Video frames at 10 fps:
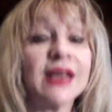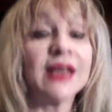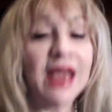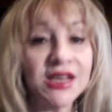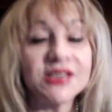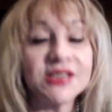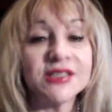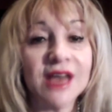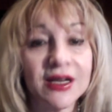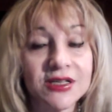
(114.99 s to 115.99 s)
case
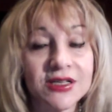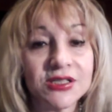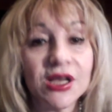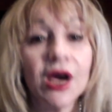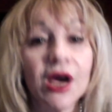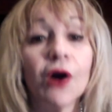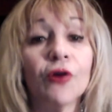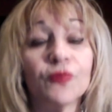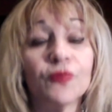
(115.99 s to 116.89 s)
studies of